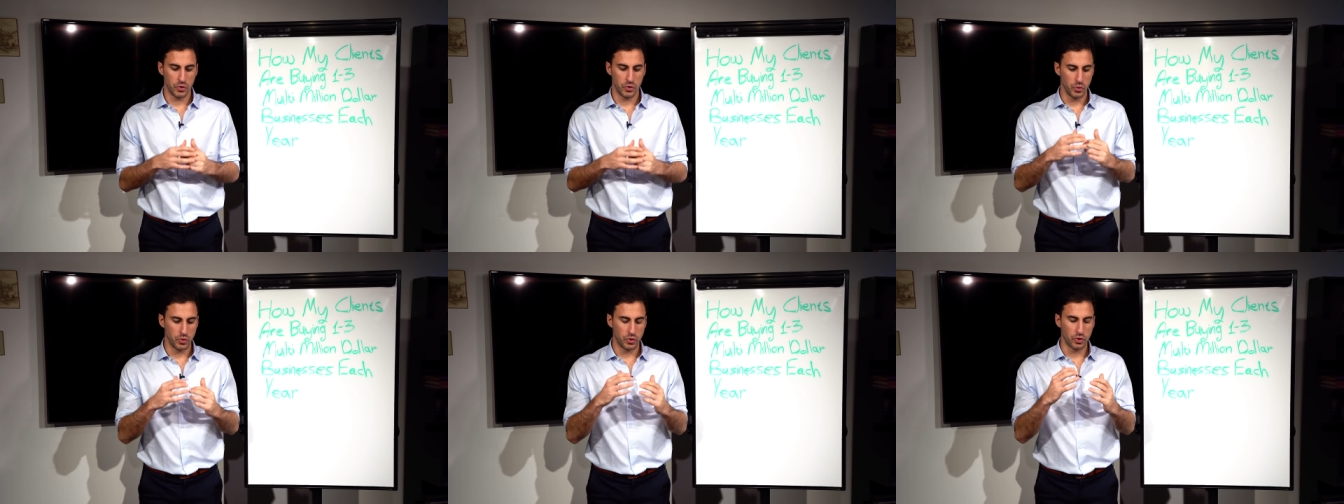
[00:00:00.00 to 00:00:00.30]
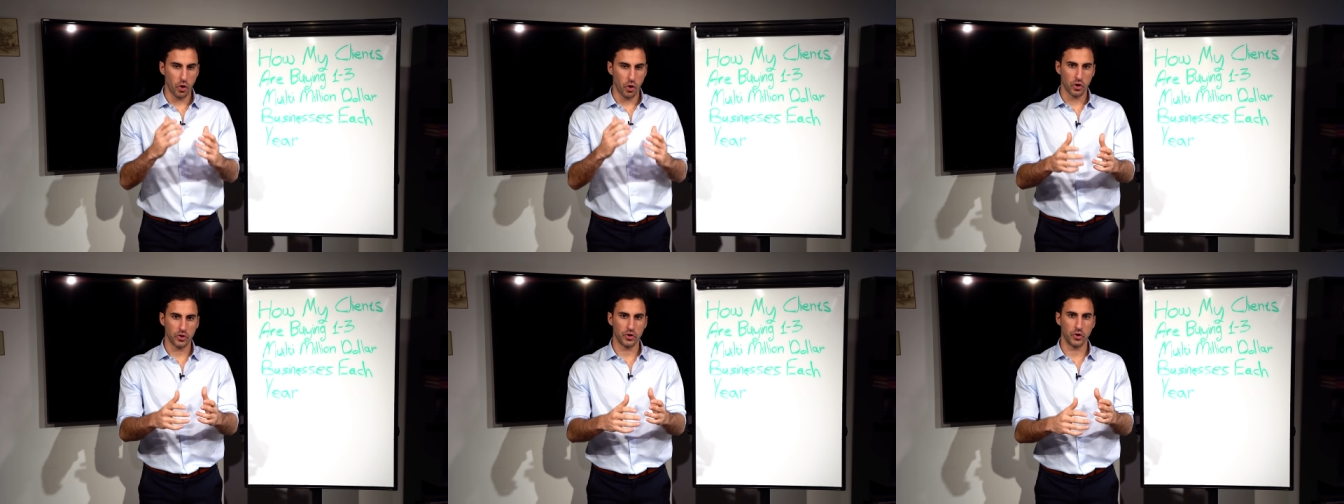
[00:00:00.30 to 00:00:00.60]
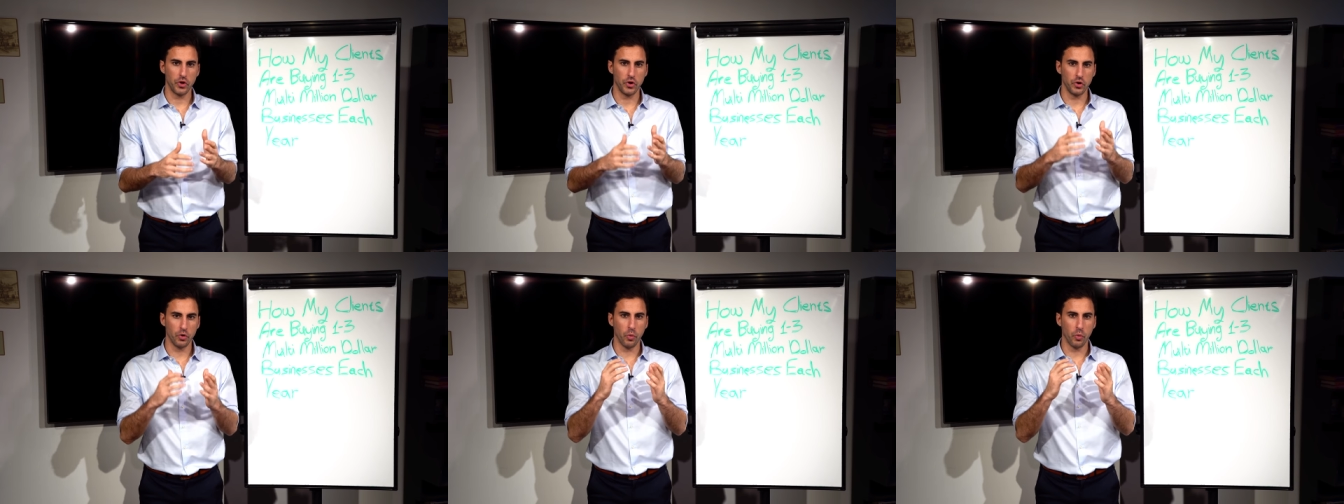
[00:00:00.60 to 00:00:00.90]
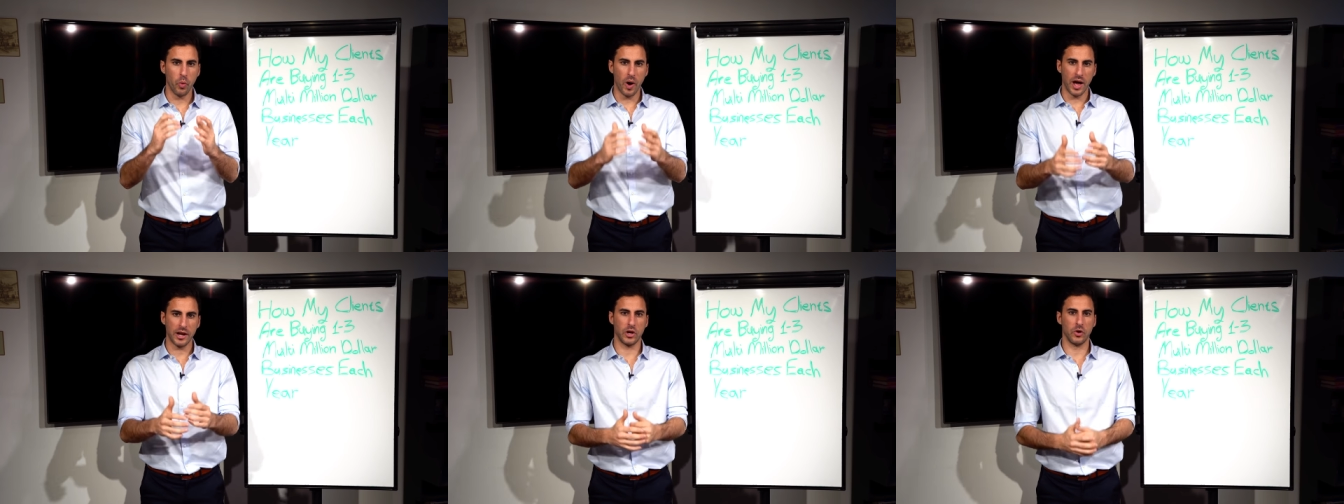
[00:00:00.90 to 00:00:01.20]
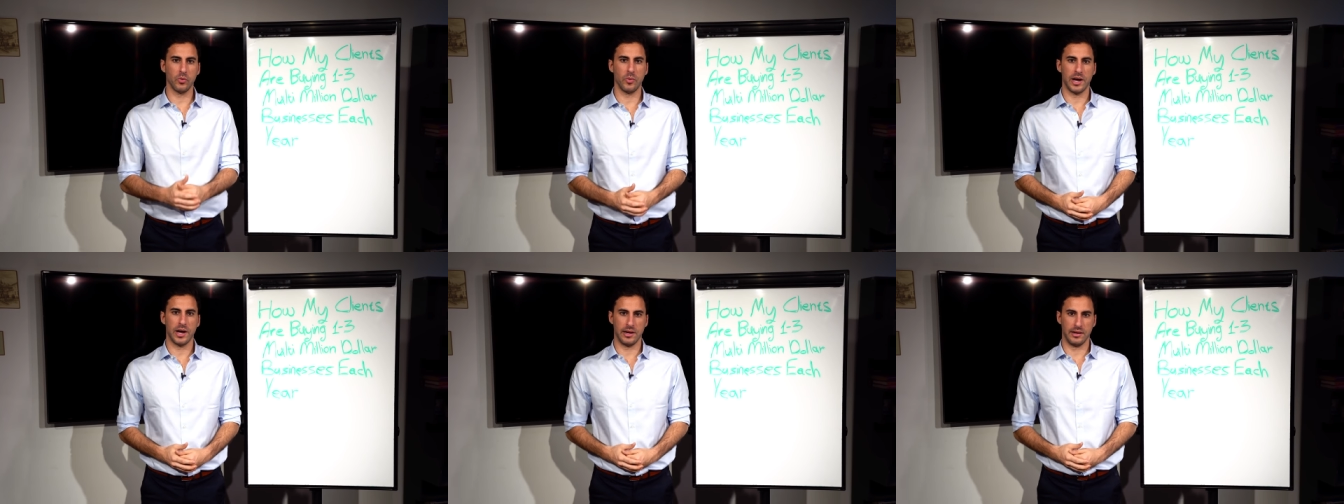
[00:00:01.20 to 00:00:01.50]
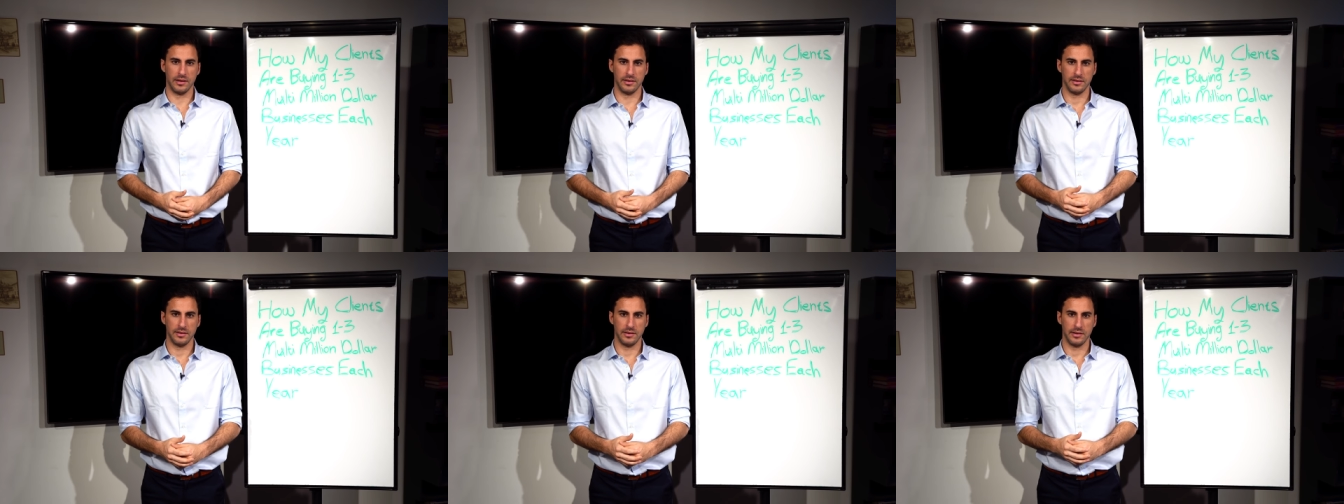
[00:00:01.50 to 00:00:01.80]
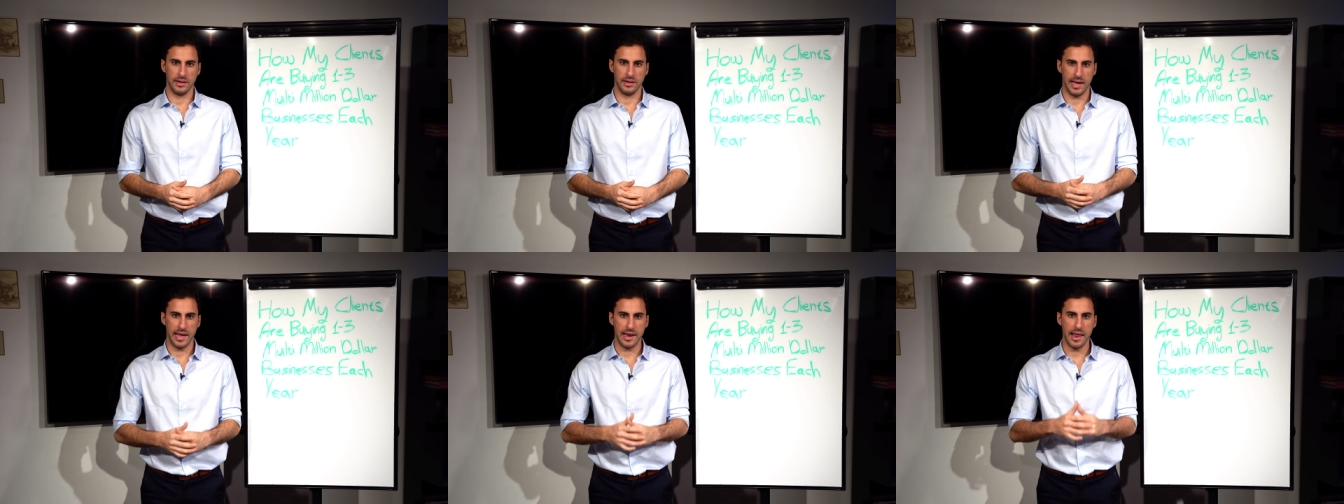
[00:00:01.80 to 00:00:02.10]
to talk to you one on one
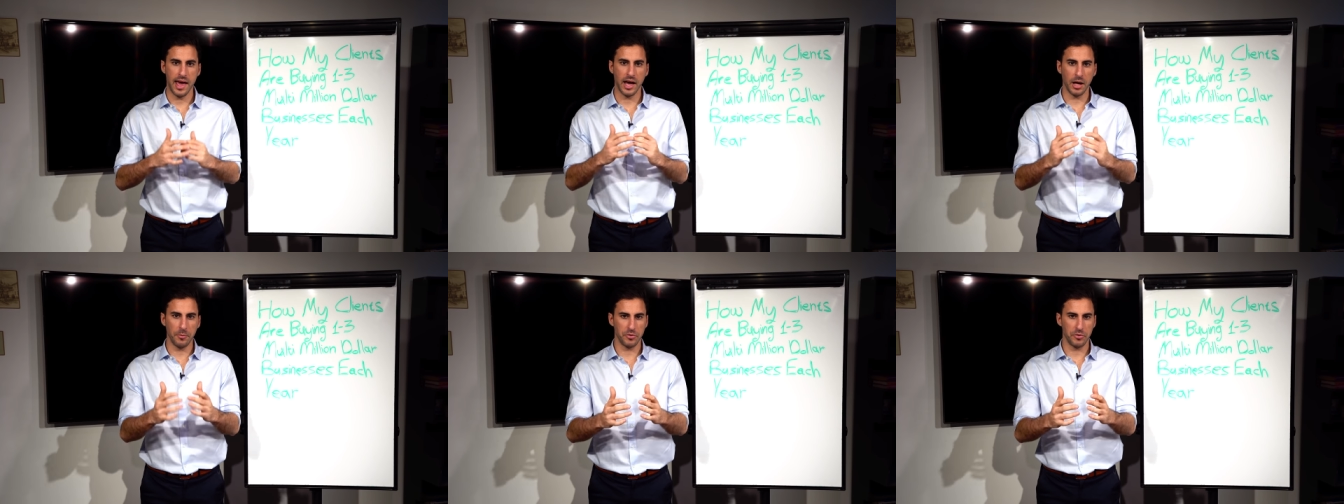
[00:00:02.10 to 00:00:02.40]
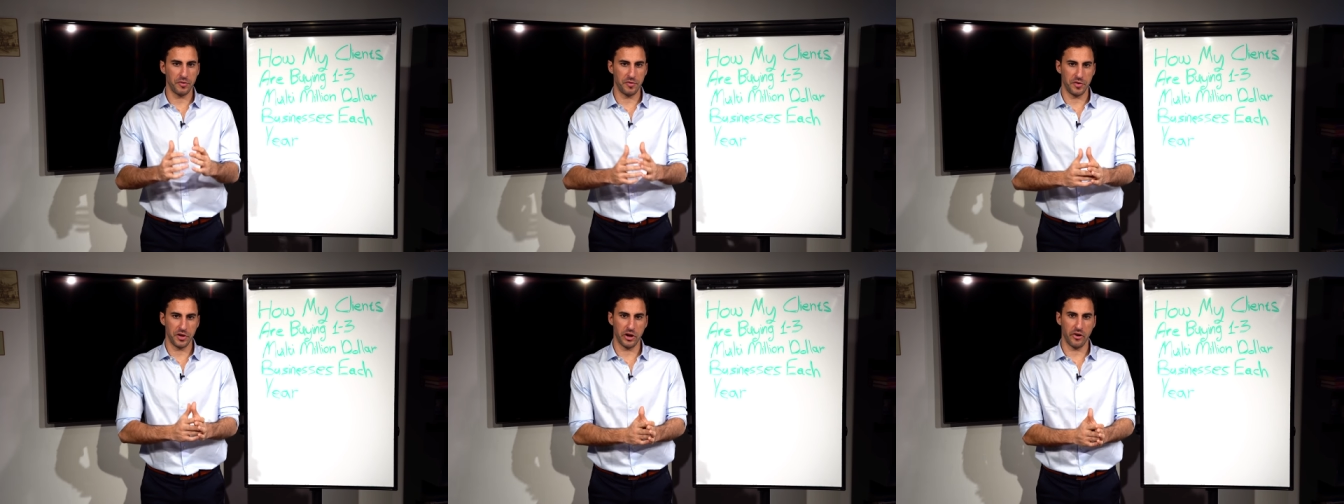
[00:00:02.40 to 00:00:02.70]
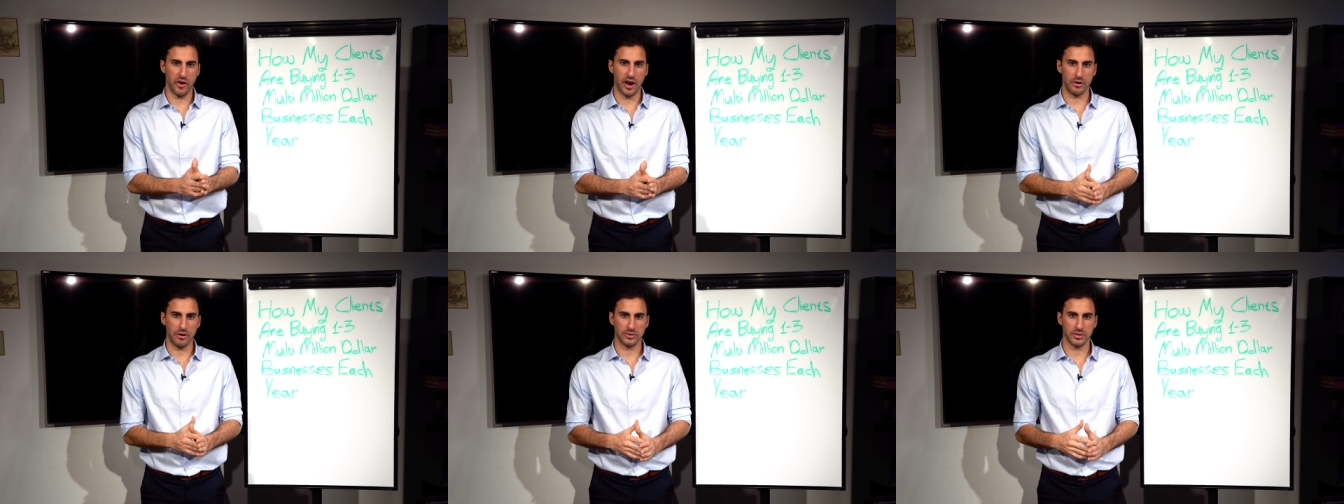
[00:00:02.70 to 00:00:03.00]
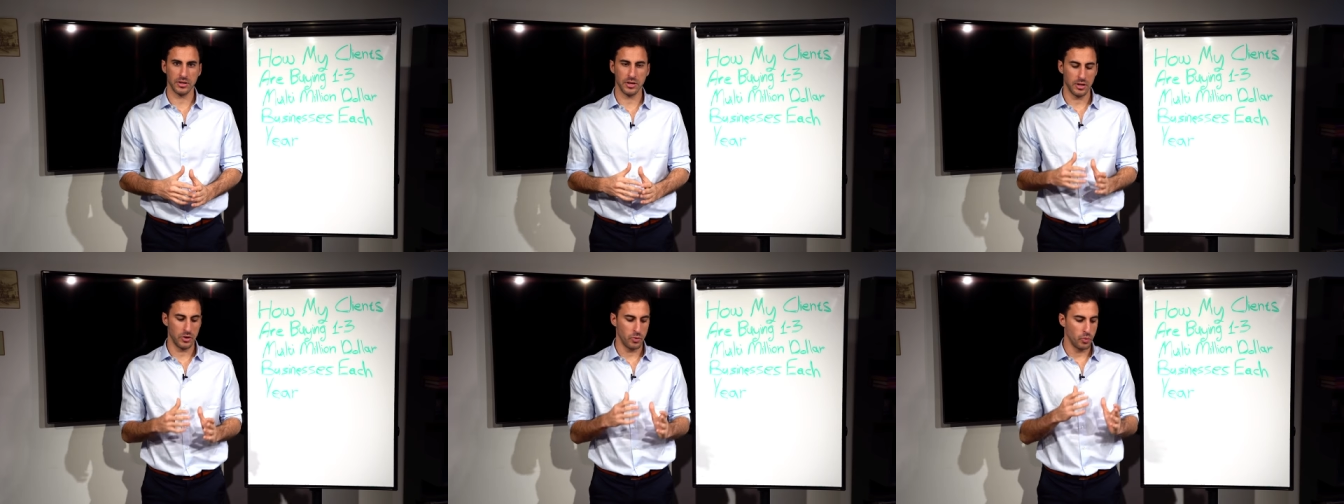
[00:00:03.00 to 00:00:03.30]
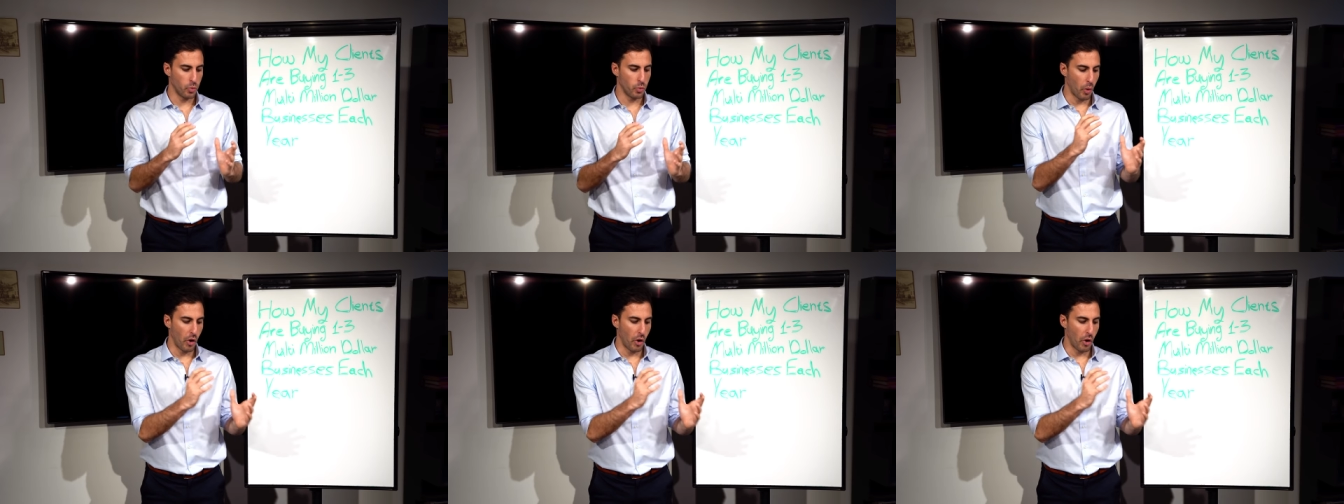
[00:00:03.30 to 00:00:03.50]
and help you figure out